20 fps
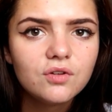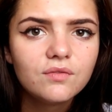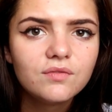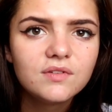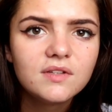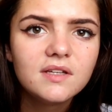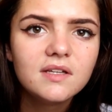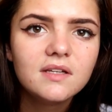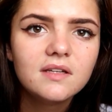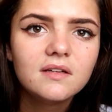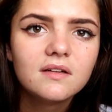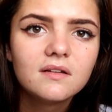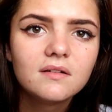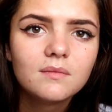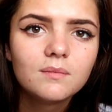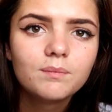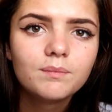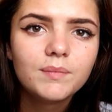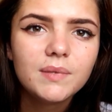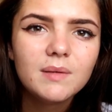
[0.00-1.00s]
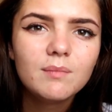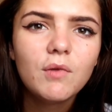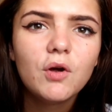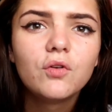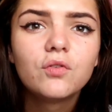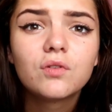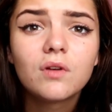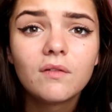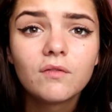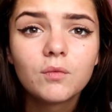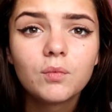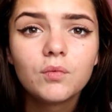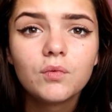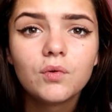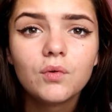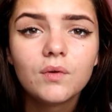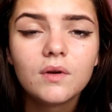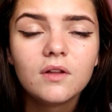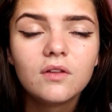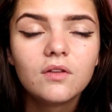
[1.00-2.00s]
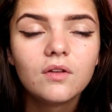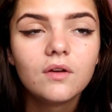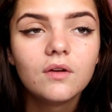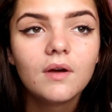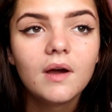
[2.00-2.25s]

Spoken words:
obviously be most comfortable talking to.